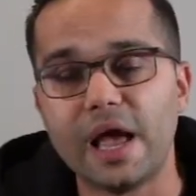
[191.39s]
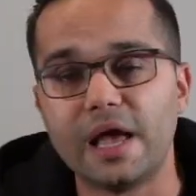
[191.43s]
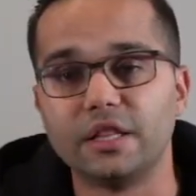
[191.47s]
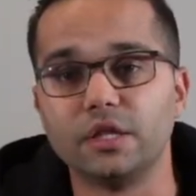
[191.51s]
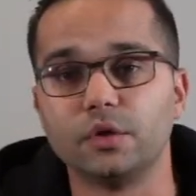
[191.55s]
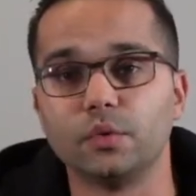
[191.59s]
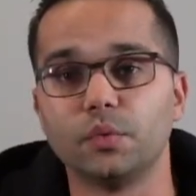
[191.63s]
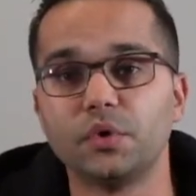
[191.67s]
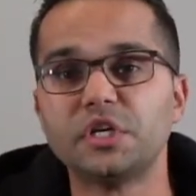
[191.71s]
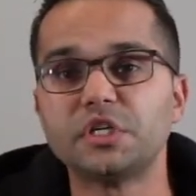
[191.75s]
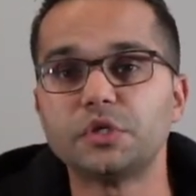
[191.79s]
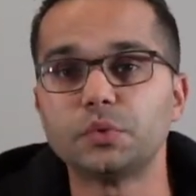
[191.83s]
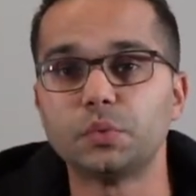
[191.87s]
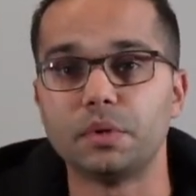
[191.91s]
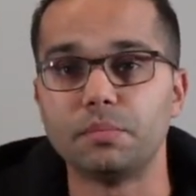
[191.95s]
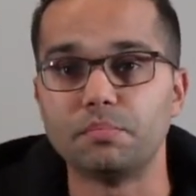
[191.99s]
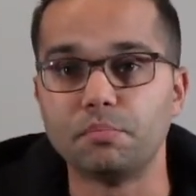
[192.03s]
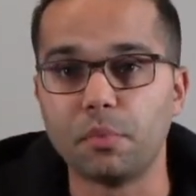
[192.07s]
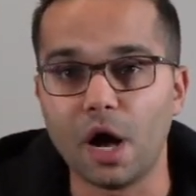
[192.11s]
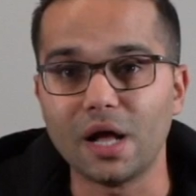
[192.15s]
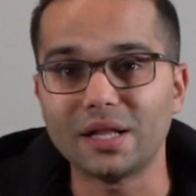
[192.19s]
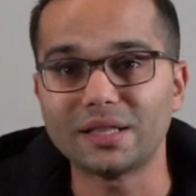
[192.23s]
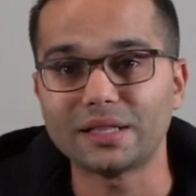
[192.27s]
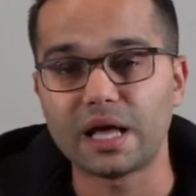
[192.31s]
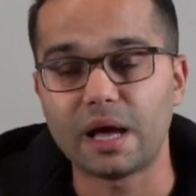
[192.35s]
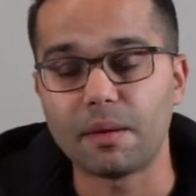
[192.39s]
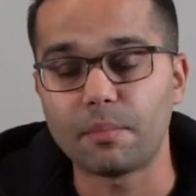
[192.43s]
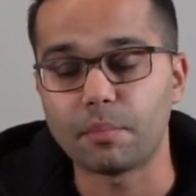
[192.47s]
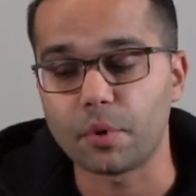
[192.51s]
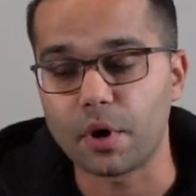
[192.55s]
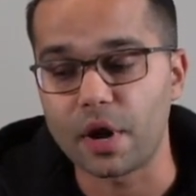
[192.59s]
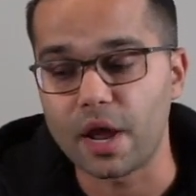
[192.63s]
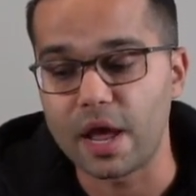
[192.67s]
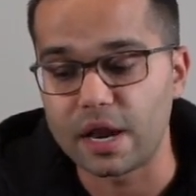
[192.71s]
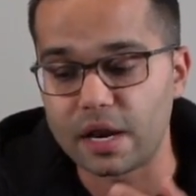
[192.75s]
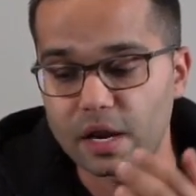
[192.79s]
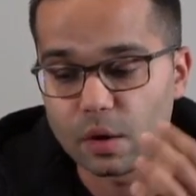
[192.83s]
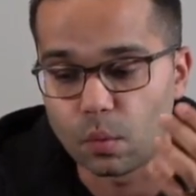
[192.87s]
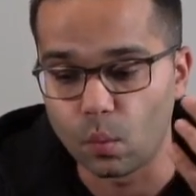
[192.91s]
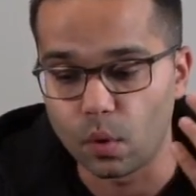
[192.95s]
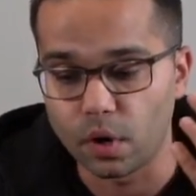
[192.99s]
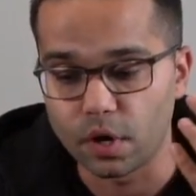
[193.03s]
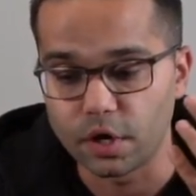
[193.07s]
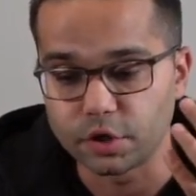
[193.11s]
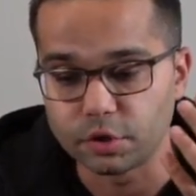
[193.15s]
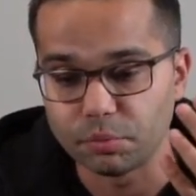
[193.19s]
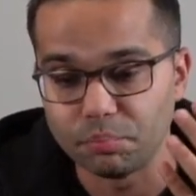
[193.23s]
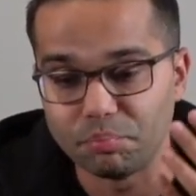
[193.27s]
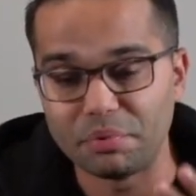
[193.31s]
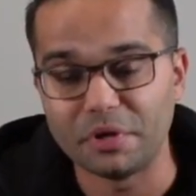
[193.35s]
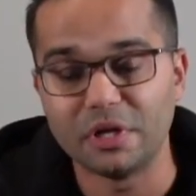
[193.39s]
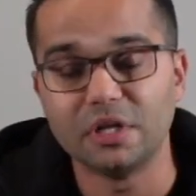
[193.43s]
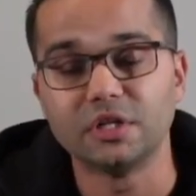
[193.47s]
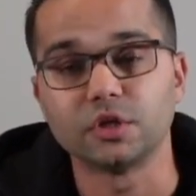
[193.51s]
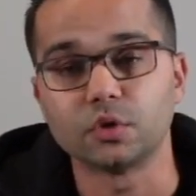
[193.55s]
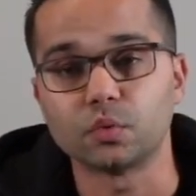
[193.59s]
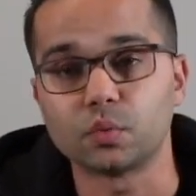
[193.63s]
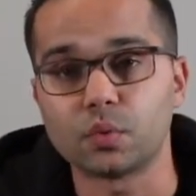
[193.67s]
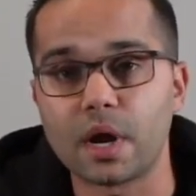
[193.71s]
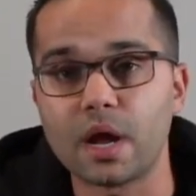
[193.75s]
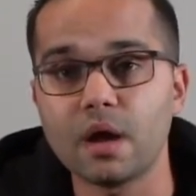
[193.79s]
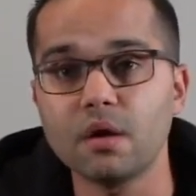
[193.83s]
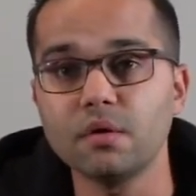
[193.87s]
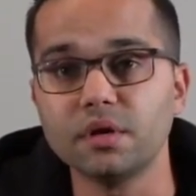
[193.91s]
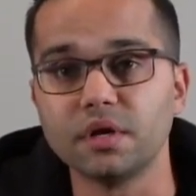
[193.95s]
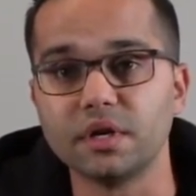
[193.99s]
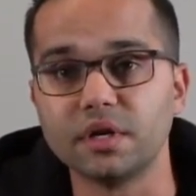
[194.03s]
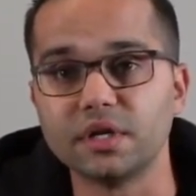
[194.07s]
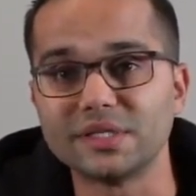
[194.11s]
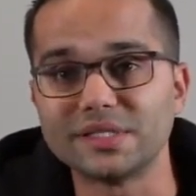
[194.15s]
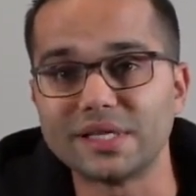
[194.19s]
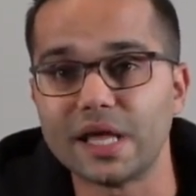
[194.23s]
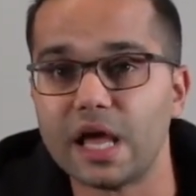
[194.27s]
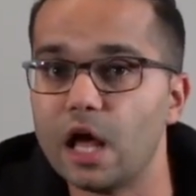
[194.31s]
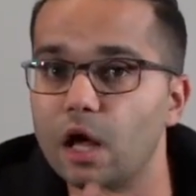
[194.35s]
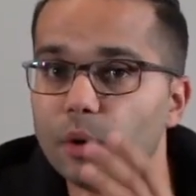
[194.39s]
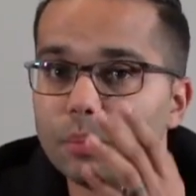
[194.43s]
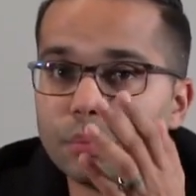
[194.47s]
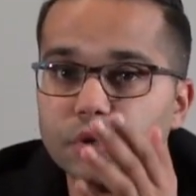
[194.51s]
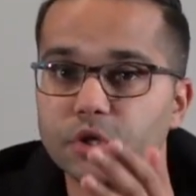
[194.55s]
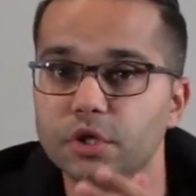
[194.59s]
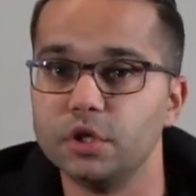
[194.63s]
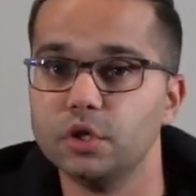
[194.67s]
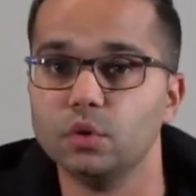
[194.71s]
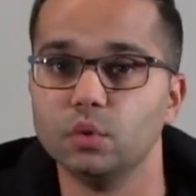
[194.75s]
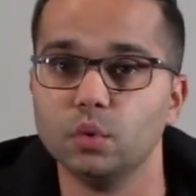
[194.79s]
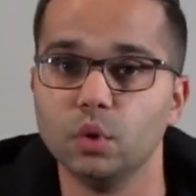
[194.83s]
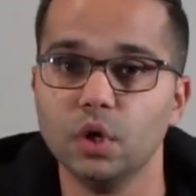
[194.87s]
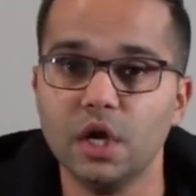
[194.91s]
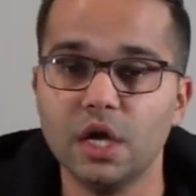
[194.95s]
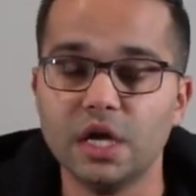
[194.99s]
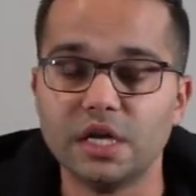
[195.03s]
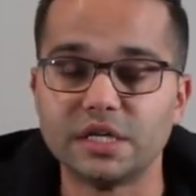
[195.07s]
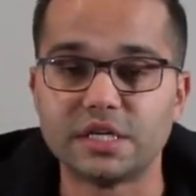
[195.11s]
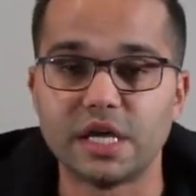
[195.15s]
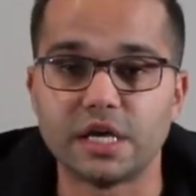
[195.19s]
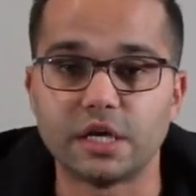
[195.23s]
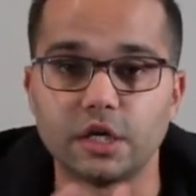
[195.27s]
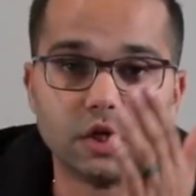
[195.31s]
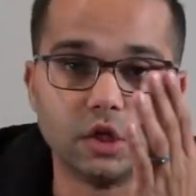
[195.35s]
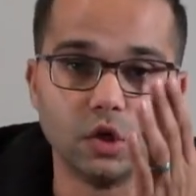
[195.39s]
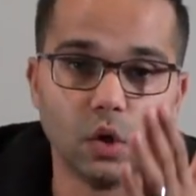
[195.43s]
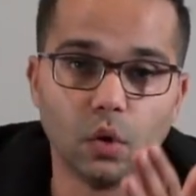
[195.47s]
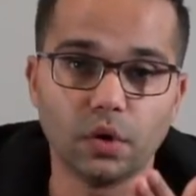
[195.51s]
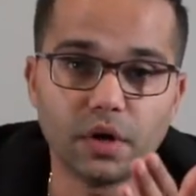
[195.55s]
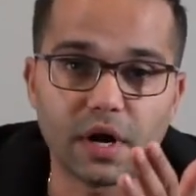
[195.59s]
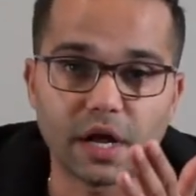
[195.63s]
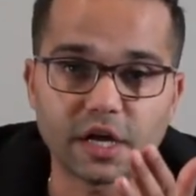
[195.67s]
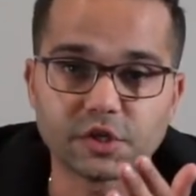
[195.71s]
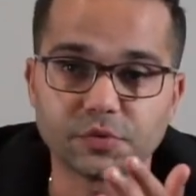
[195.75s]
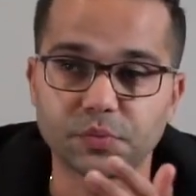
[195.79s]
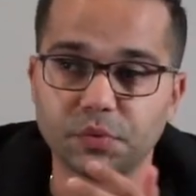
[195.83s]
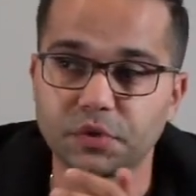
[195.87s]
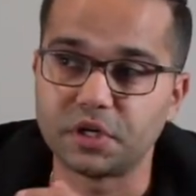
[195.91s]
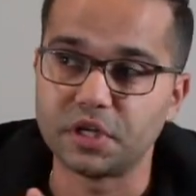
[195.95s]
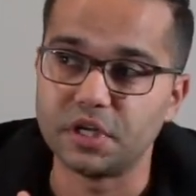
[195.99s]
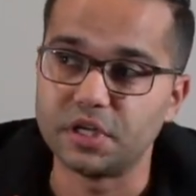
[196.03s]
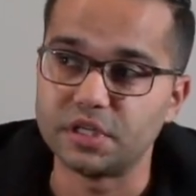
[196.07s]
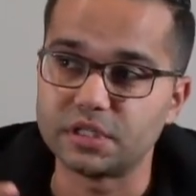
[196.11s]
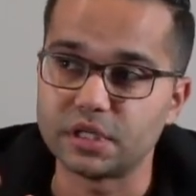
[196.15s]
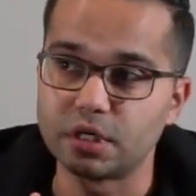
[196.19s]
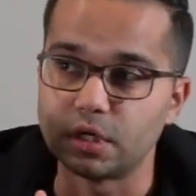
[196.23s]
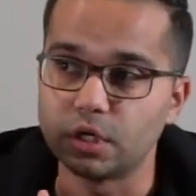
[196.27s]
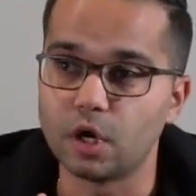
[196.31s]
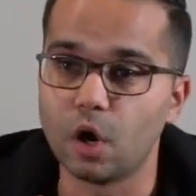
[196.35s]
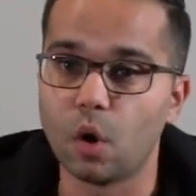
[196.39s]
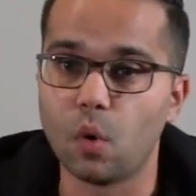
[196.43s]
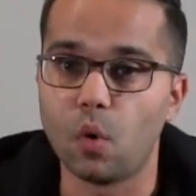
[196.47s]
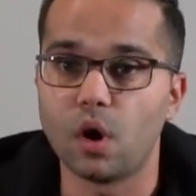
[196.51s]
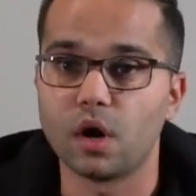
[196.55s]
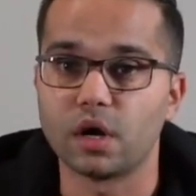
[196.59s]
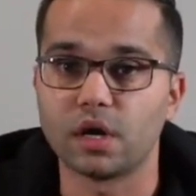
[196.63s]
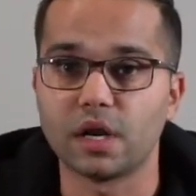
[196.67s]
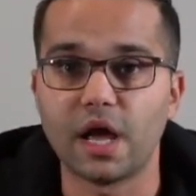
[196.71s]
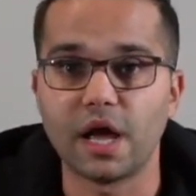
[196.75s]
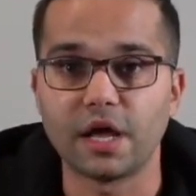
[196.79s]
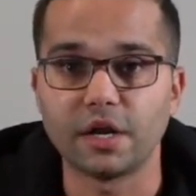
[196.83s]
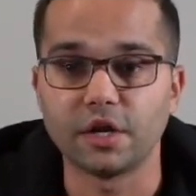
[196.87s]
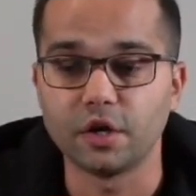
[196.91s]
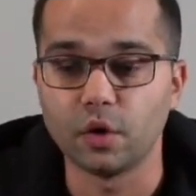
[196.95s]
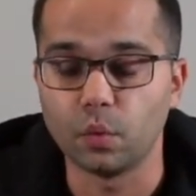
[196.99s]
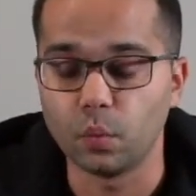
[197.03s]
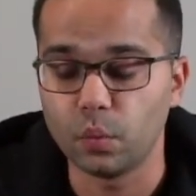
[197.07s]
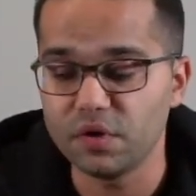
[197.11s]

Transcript: And the reason we bought that brand and wanted to build around it is to help you take your expertise and go online.